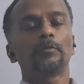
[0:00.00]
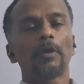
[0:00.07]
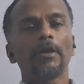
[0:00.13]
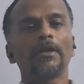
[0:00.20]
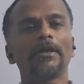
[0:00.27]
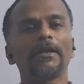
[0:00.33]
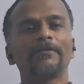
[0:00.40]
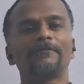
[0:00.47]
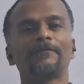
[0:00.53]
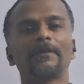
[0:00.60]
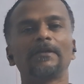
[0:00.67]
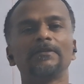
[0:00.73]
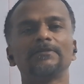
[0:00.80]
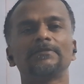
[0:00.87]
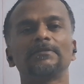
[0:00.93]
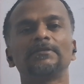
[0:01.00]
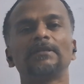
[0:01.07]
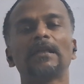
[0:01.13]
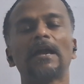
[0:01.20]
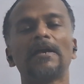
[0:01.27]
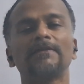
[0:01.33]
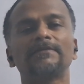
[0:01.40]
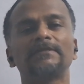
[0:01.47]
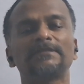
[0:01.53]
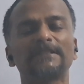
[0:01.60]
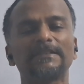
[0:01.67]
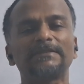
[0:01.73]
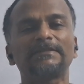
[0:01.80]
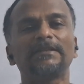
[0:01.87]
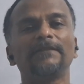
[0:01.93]
morning, dear friends. In the last
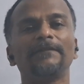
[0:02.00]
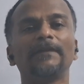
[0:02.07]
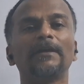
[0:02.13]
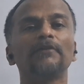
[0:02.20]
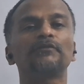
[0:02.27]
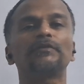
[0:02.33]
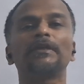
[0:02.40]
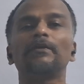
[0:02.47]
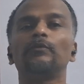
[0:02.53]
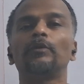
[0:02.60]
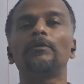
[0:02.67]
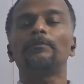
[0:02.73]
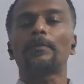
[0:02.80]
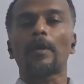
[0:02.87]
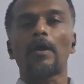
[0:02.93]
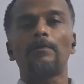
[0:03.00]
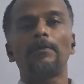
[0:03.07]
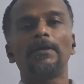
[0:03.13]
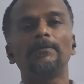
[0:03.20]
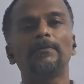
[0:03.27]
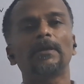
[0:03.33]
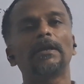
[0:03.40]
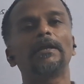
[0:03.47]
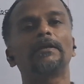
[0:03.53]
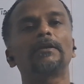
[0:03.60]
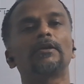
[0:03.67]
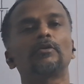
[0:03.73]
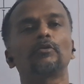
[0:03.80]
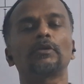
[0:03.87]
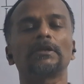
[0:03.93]
session, we have seen one problem
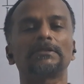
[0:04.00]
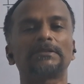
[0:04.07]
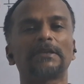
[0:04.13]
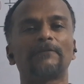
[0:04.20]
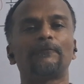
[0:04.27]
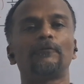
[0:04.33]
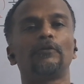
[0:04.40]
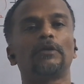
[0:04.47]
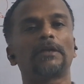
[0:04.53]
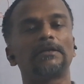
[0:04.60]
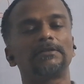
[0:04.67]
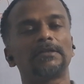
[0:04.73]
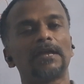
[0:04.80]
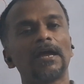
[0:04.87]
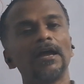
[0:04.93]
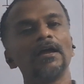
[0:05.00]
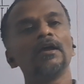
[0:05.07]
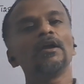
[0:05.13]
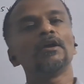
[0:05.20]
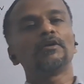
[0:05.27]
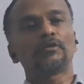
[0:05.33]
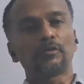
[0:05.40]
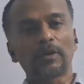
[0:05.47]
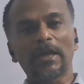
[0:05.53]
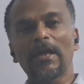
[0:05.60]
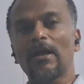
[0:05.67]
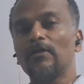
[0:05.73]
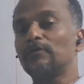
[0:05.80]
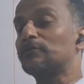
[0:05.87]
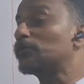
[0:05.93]
related to Kirchhoff Voltage Law. Today
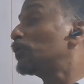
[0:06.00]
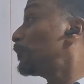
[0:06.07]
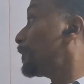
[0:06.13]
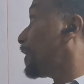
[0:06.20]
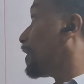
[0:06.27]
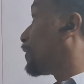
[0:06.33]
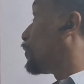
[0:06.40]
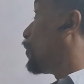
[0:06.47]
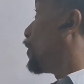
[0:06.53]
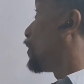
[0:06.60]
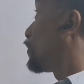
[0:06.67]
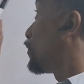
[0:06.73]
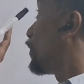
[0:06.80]
also, we are going to